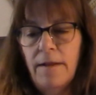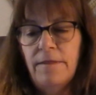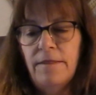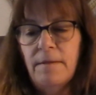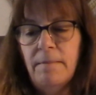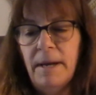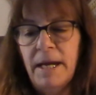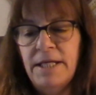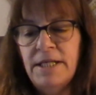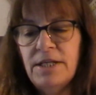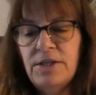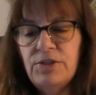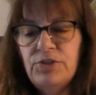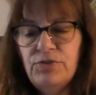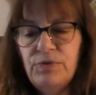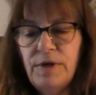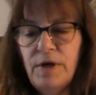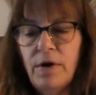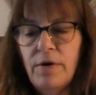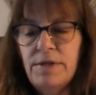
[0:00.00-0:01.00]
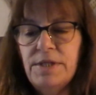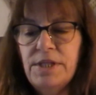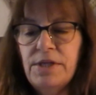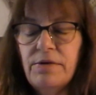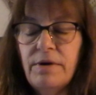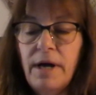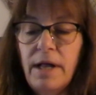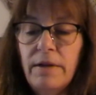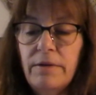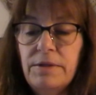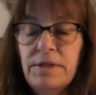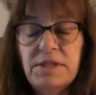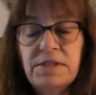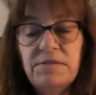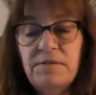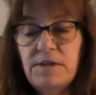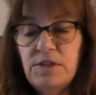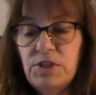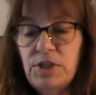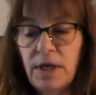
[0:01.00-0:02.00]
The main industry on Deer Island is
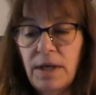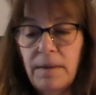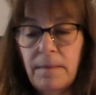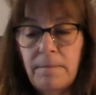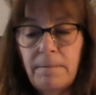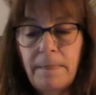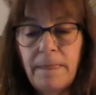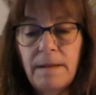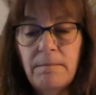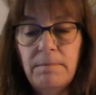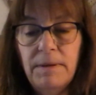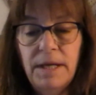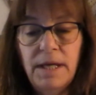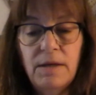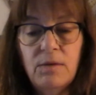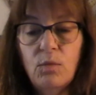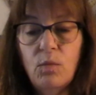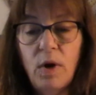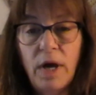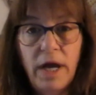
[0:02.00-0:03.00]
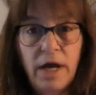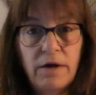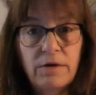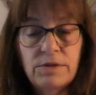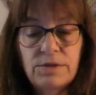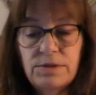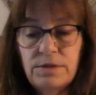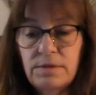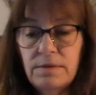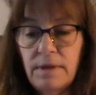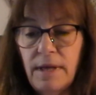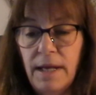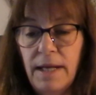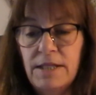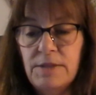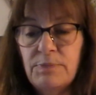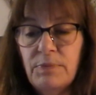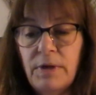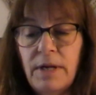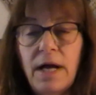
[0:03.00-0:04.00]
fishing, be it wares, and
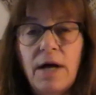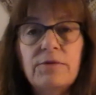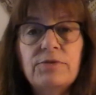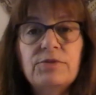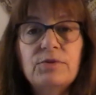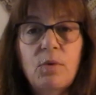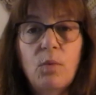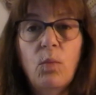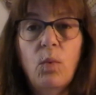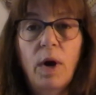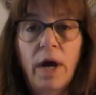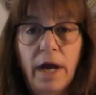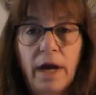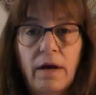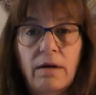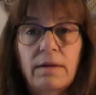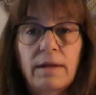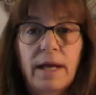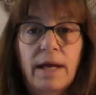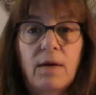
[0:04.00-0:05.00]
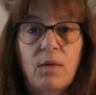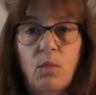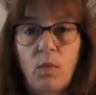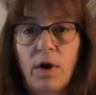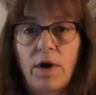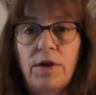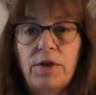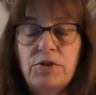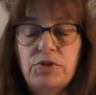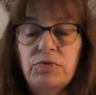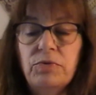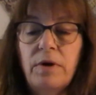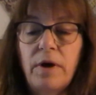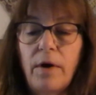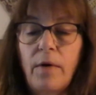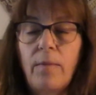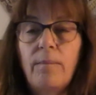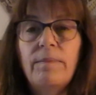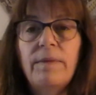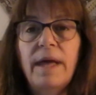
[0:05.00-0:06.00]
it's pronounced where, like where did you
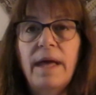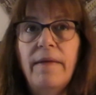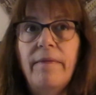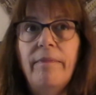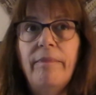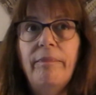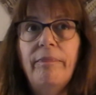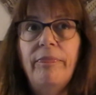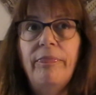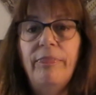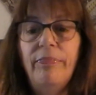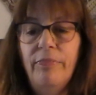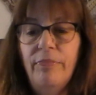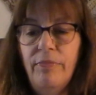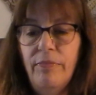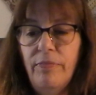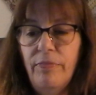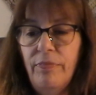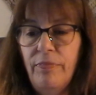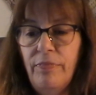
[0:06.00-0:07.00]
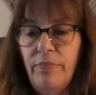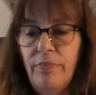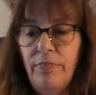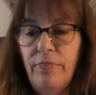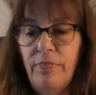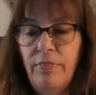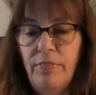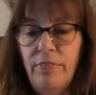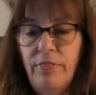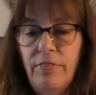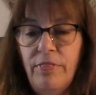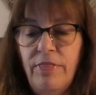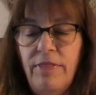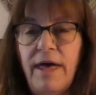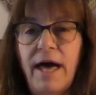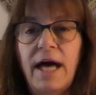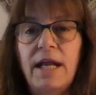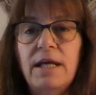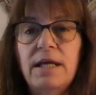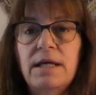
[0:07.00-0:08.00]
go, and
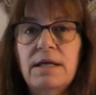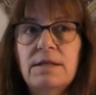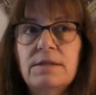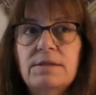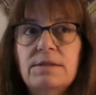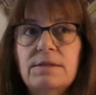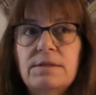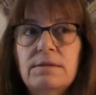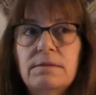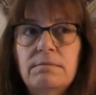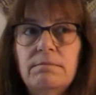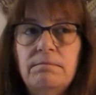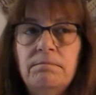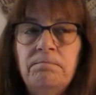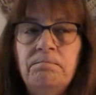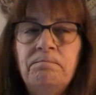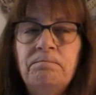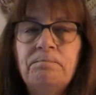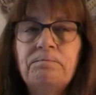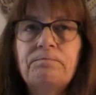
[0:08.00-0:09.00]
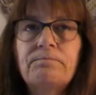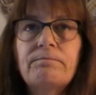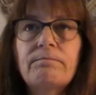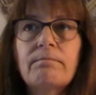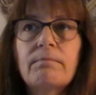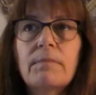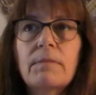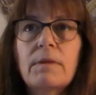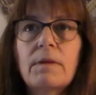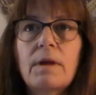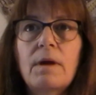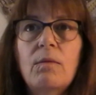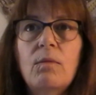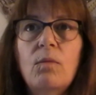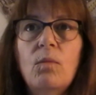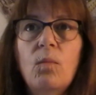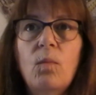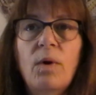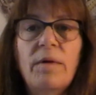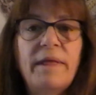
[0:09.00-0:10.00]
that is
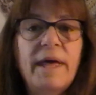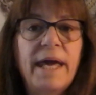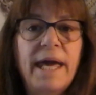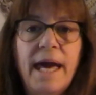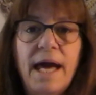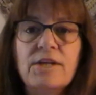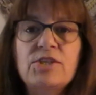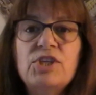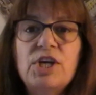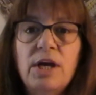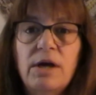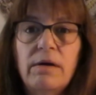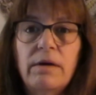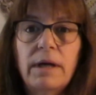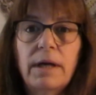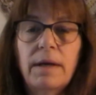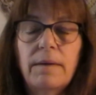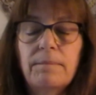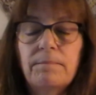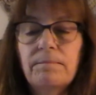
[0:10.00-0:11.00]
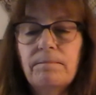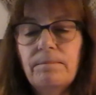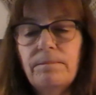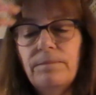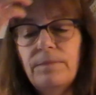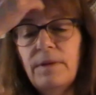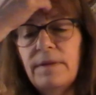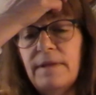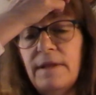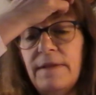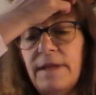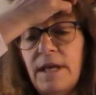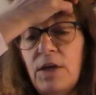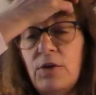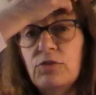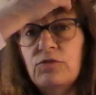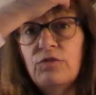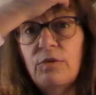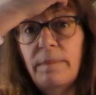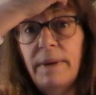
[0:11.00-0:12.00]
where they catch herring that they
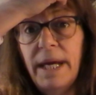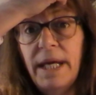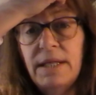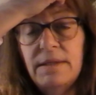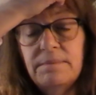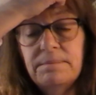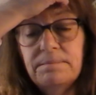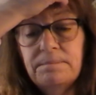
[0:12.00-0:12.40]
use for bait.